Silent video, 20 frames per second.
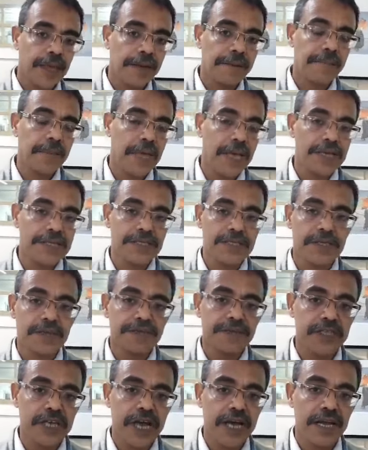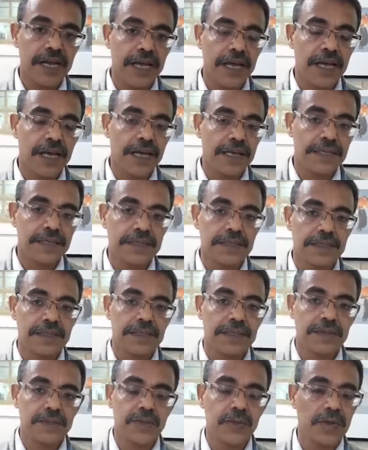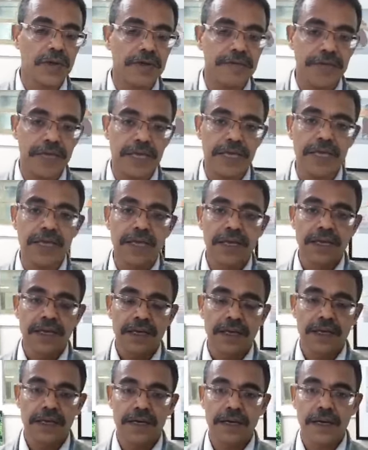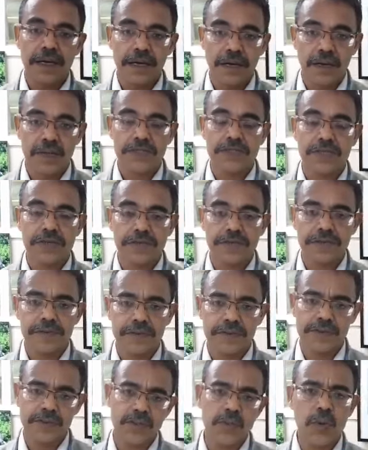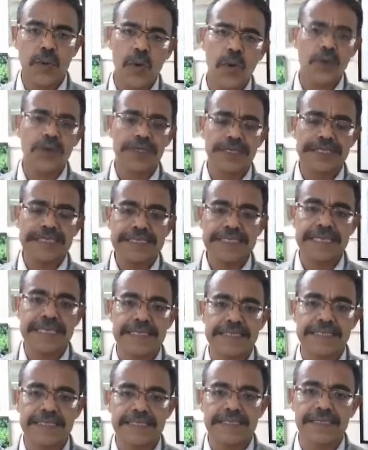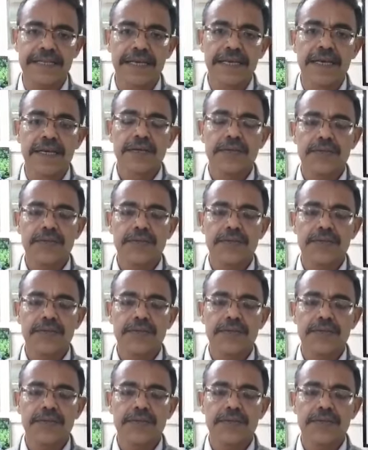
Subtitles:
at behest of China and took away a lot of so-called dissidents.